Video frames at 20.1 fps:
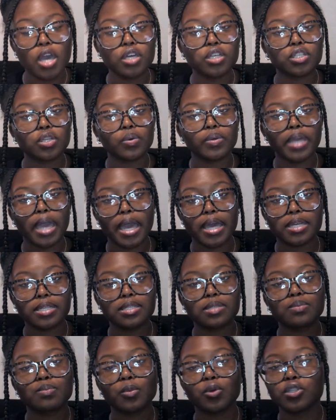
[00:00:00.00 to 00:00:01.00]
So yes,
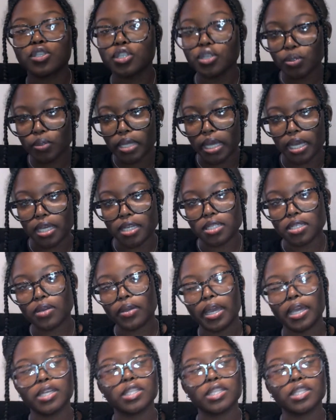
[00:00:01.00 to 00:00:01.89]
well, 2 days. Okay,